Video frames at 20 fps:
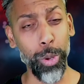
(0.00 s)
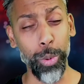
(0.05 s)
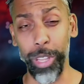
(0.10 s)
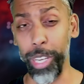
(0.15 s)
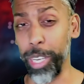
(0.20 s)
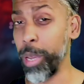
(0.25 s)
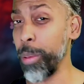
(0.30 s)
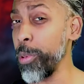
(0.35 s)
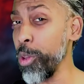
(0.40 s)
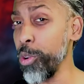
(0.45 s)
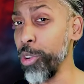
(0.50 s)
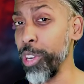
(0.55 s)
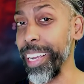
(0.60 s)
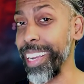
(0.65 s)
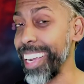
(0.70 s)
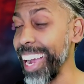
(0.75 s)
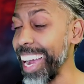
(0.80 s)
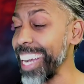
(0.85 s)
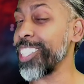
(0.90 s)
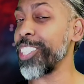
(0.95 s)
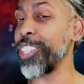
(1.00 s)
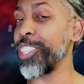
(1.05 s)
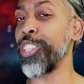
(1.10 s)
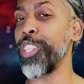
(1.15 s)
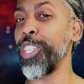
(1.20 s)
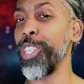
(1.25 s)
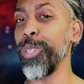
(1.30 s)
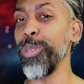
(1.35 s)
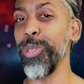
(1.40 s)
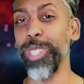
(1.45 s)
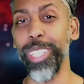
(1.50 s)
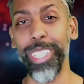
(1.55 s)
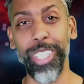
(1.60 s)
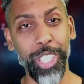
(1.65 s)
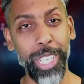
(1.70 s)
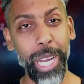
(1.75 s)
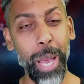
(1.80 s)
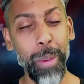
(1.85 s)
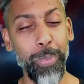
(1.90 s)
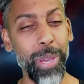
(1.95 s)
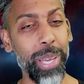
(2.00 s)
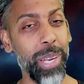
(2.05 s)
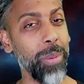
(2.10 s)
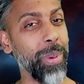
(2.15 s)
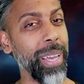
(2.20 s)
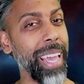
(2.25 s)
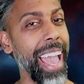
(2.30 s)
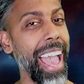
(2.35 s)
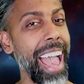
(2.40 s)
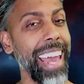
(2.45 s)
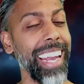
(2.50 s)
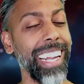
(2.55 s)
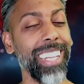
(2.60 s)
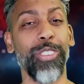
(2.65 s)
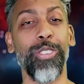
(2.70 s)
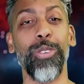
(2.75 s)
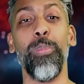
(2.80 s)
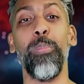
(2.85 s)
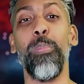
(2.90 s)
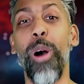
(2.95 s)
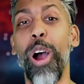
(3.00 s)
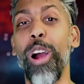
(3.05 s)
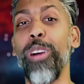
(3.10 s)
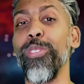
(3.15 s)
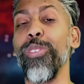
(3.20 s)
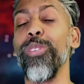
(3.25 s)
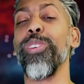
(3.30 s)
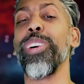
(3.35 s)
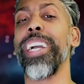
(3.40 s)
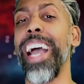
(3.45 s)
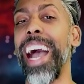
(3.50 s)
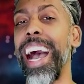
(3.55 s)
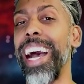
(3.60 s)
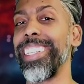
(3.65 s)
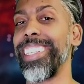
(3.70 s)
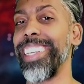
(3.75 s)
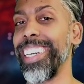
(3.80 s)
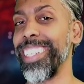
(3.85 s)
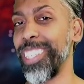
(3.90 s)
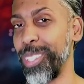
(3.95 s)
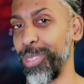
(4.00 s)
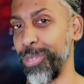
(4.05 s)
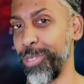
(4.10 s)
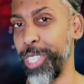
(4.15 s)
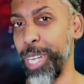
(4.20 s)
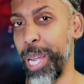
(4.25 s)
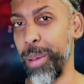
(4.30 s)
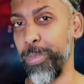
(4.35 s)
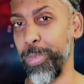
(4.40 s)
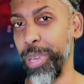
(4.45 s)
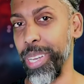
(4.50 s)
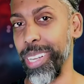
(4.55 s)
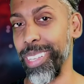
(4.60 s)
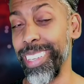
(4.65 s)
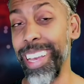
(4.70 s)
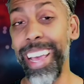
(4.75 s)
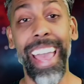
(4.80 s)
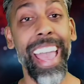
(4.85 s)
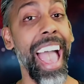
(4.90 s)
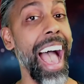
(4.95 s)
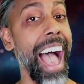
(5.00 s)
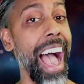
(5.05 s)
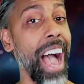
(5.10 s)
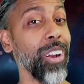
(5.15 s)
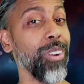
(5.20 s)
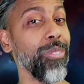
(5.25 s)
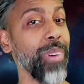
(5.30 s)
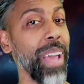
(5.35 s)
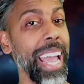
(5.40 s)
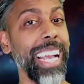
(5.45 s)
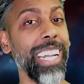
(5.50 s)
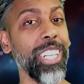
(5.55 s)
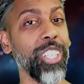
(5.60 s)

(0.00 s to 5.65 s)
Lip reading: the community, got to choose a champion to be added to Marvel Contest of Champions. Out of 8